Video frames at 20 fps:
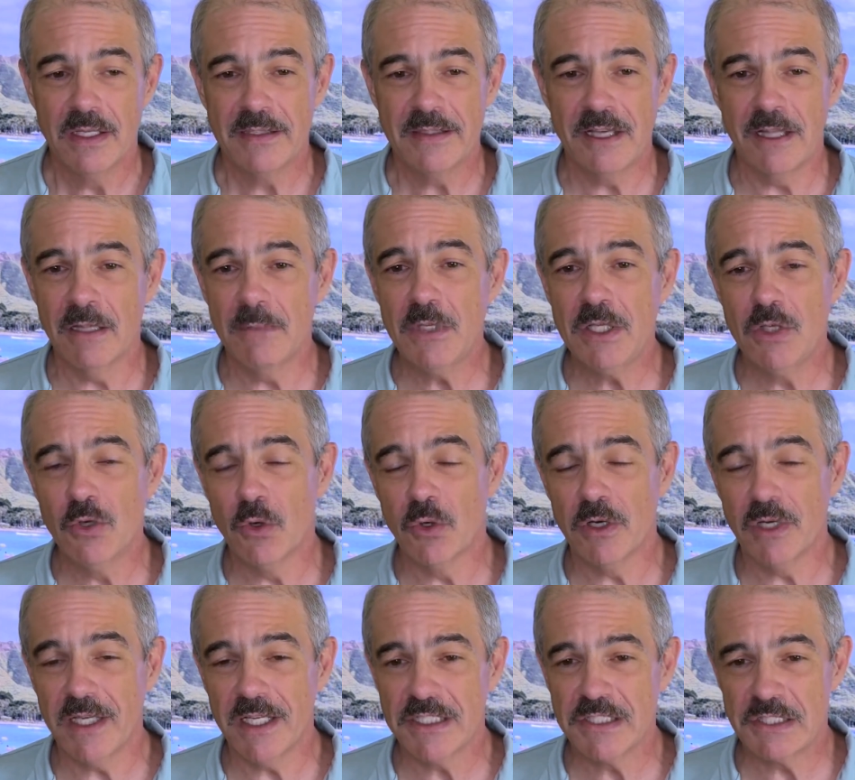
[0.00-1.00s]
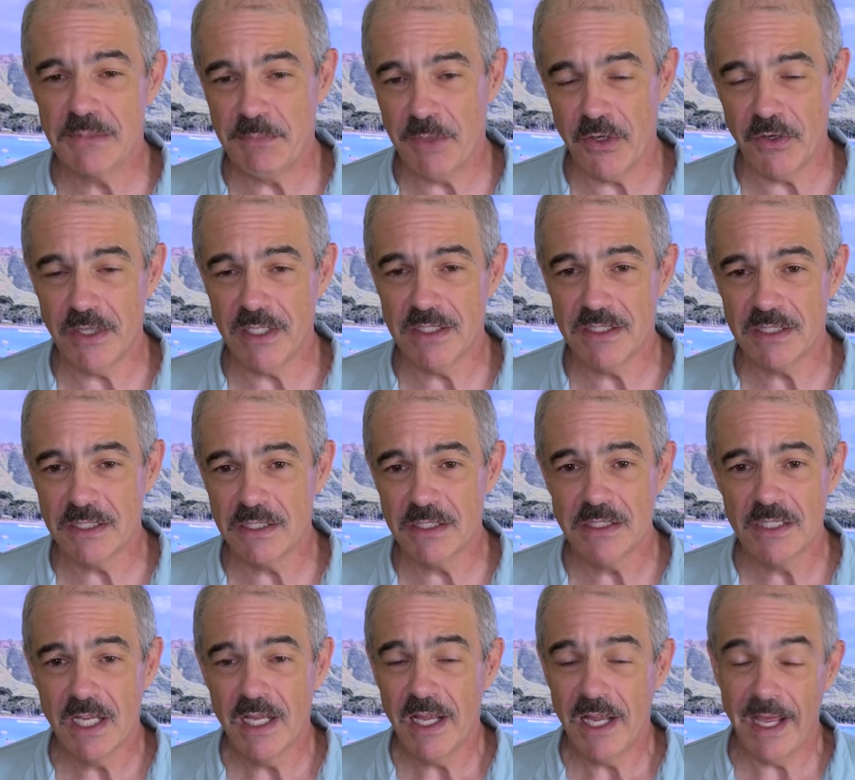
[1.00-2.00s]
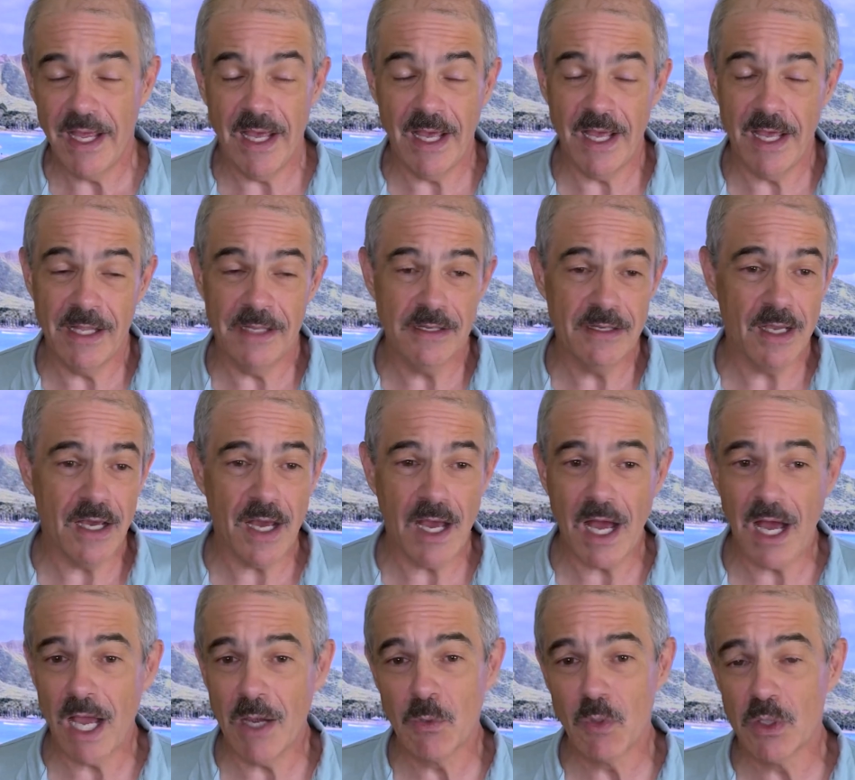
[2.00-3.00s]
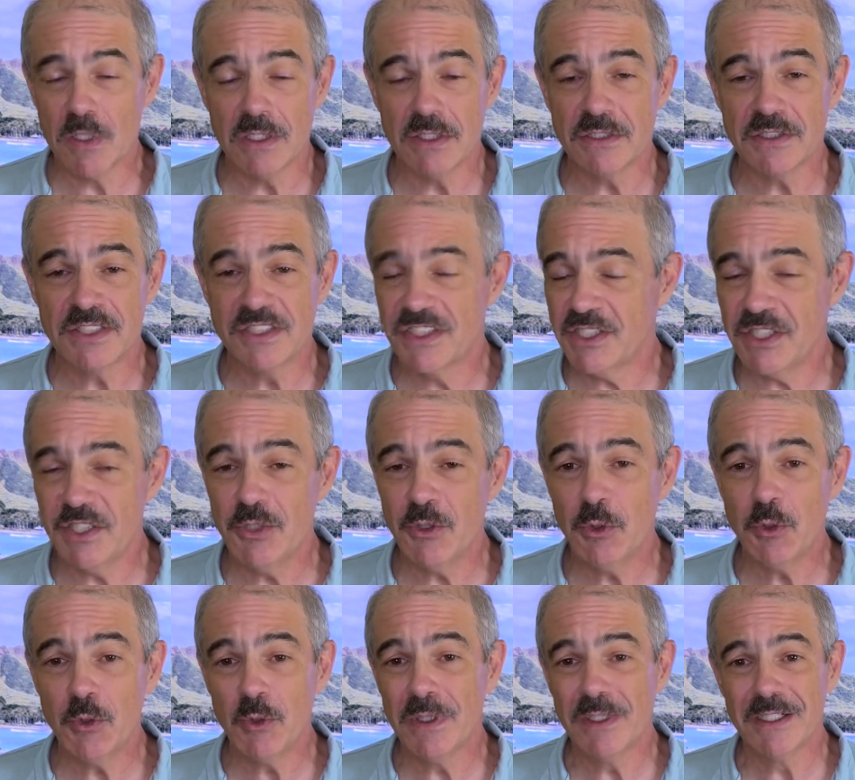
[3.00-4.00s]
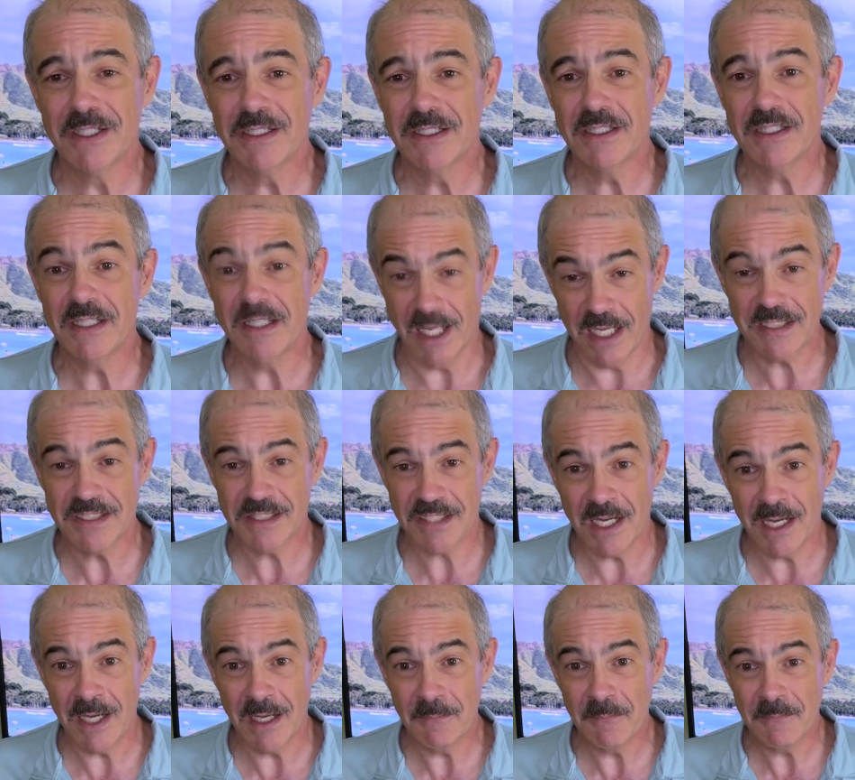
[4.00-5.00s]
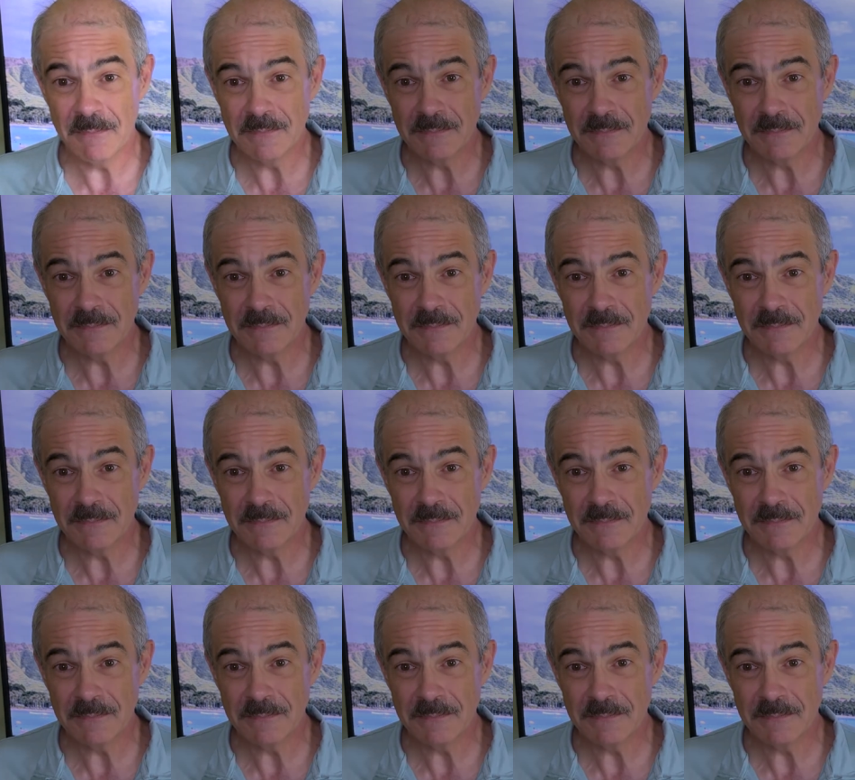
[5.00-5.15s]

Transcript: telling me your experiences, and I will see you next time.